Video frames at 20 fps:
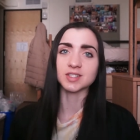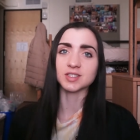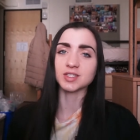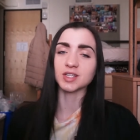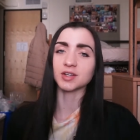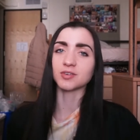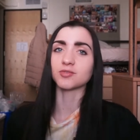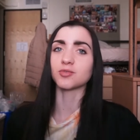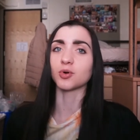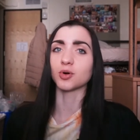it's
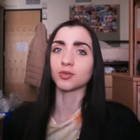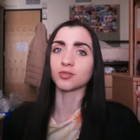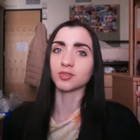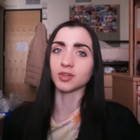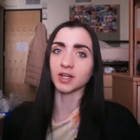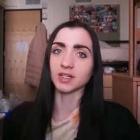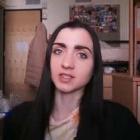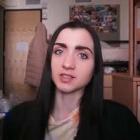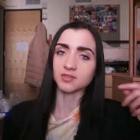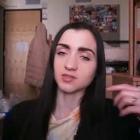like four
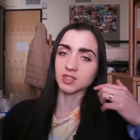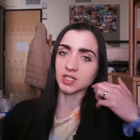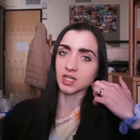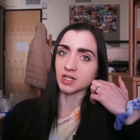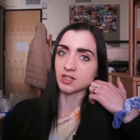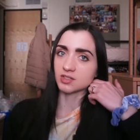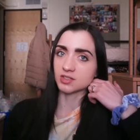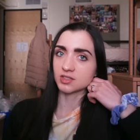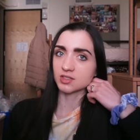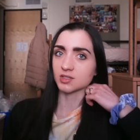flights of
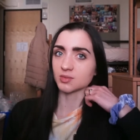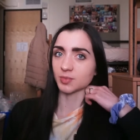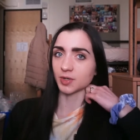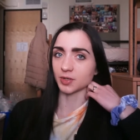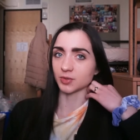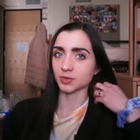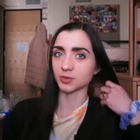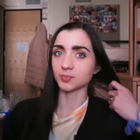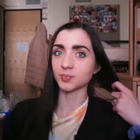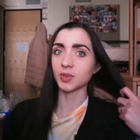stairs to my
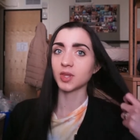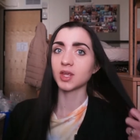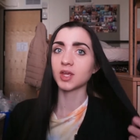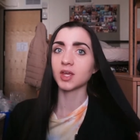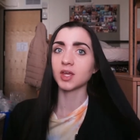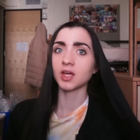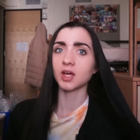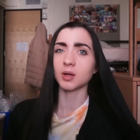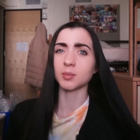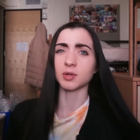room
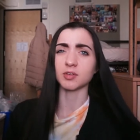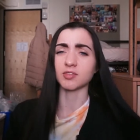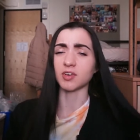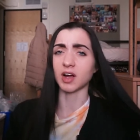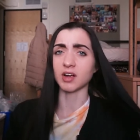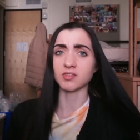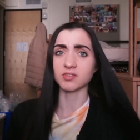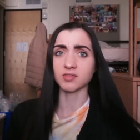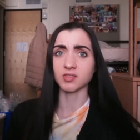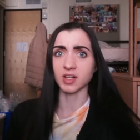i mean
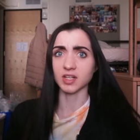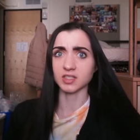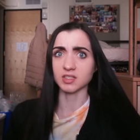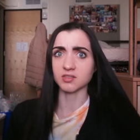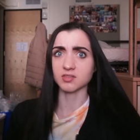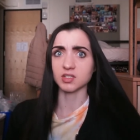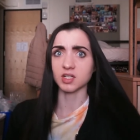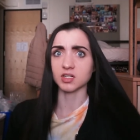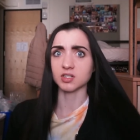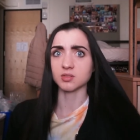five flights
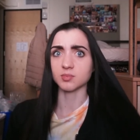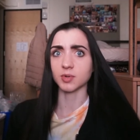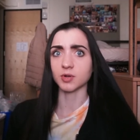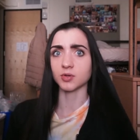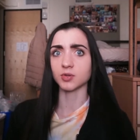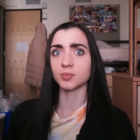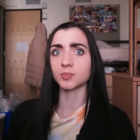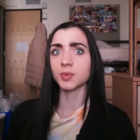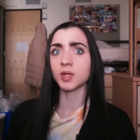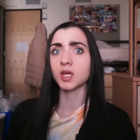of stairs to my
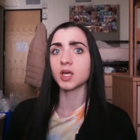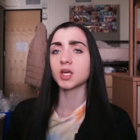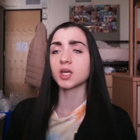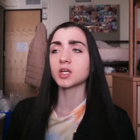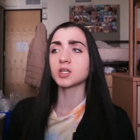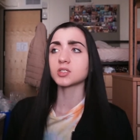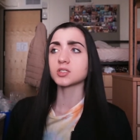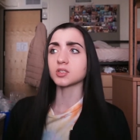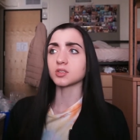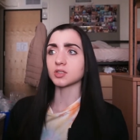room
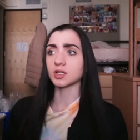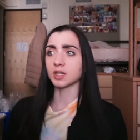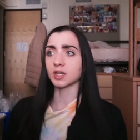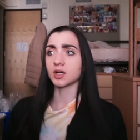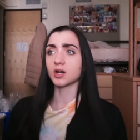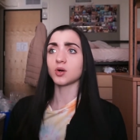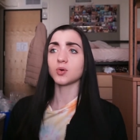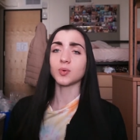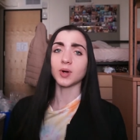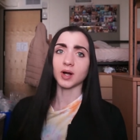so like
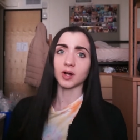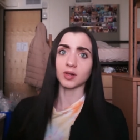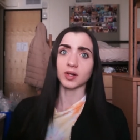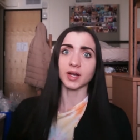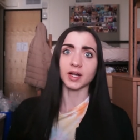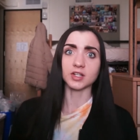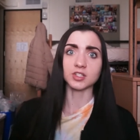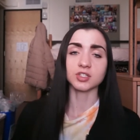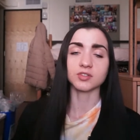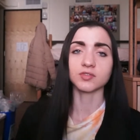oh wow i
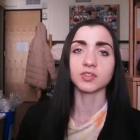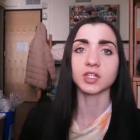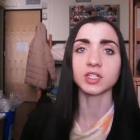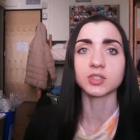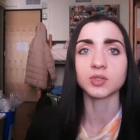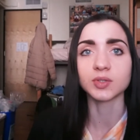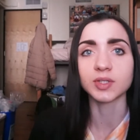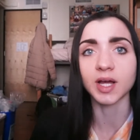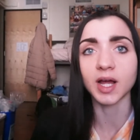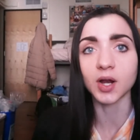actually feel
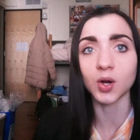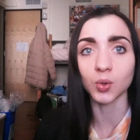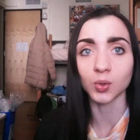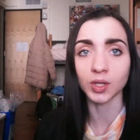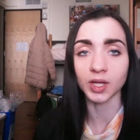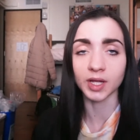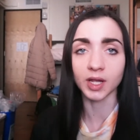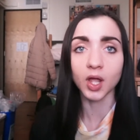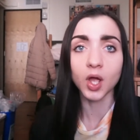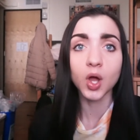like doing that or
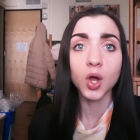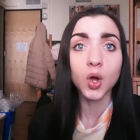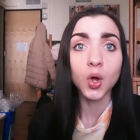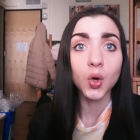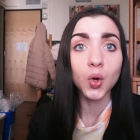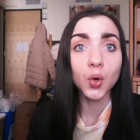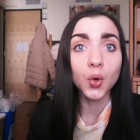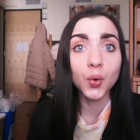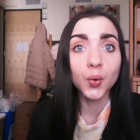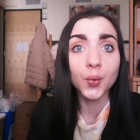like
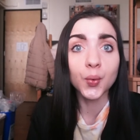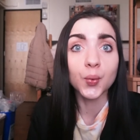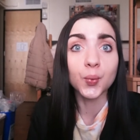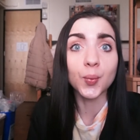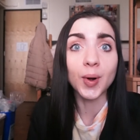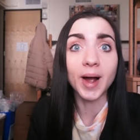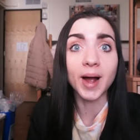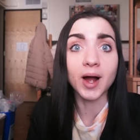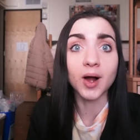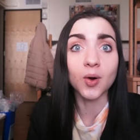
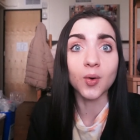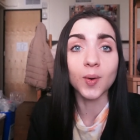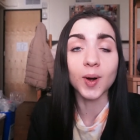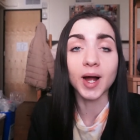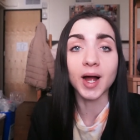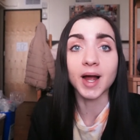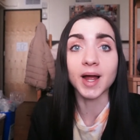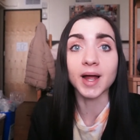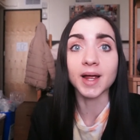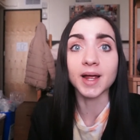
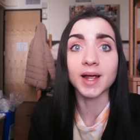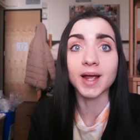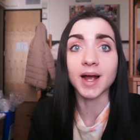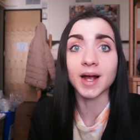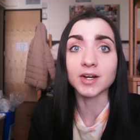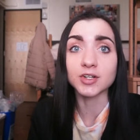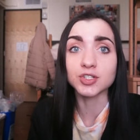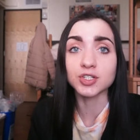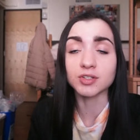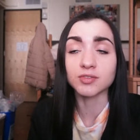wow, I
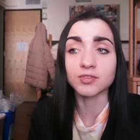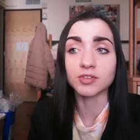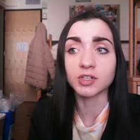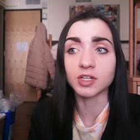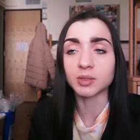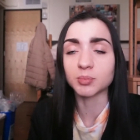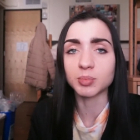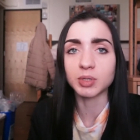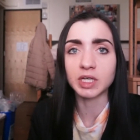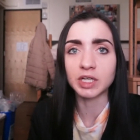actually feel
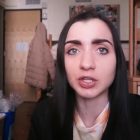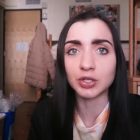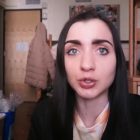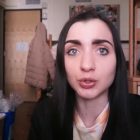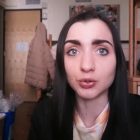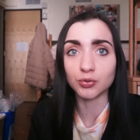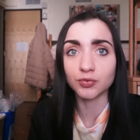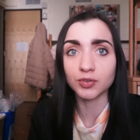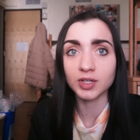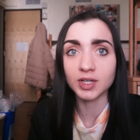like being
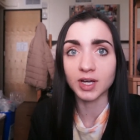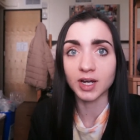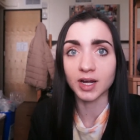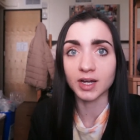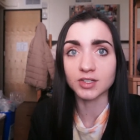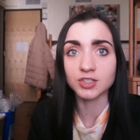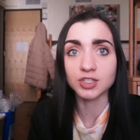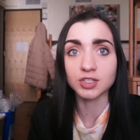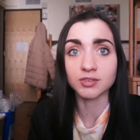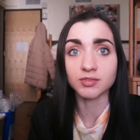goofy, I
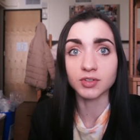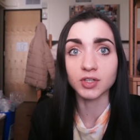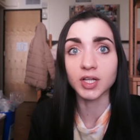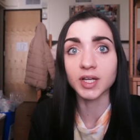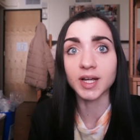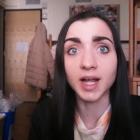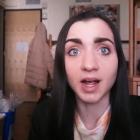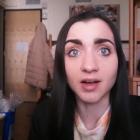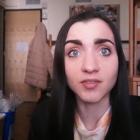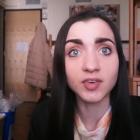actually feel
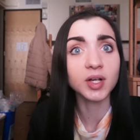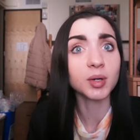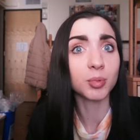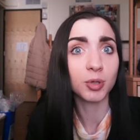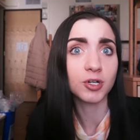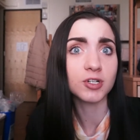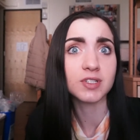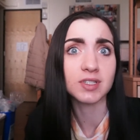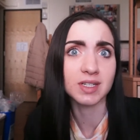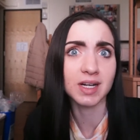like having a
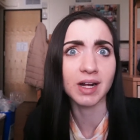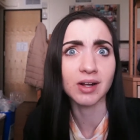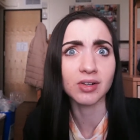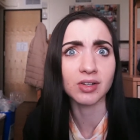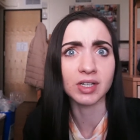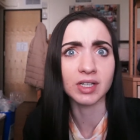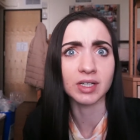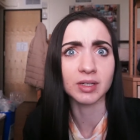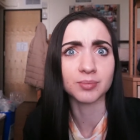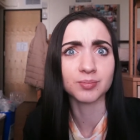
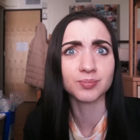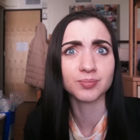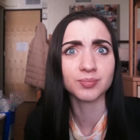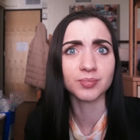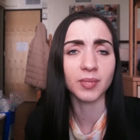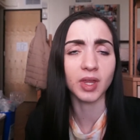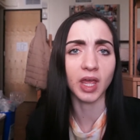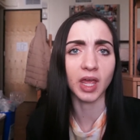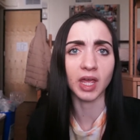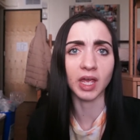personality.
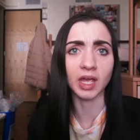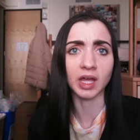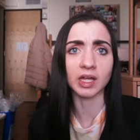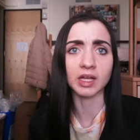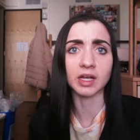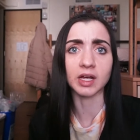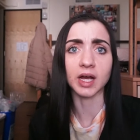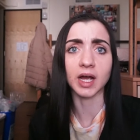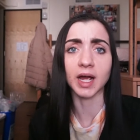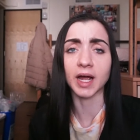
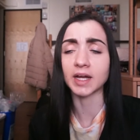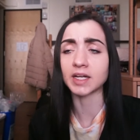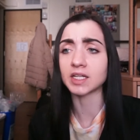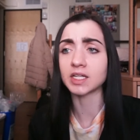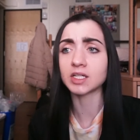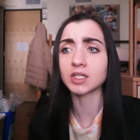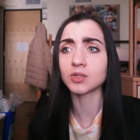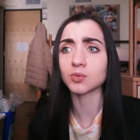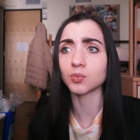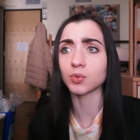And I
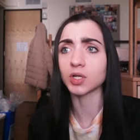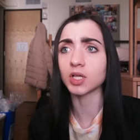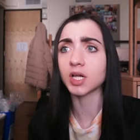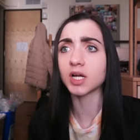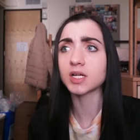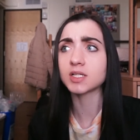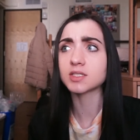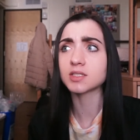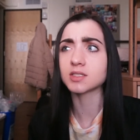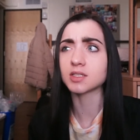didn't
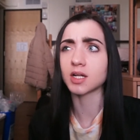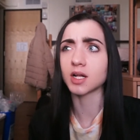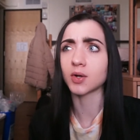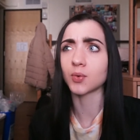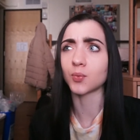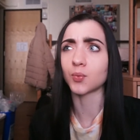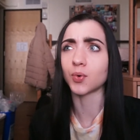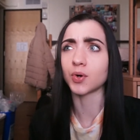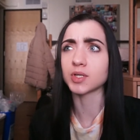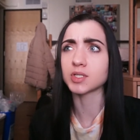realize that I
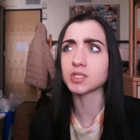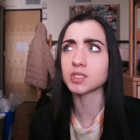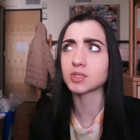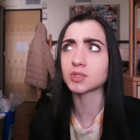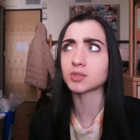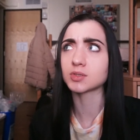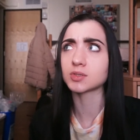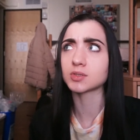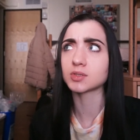wasn't,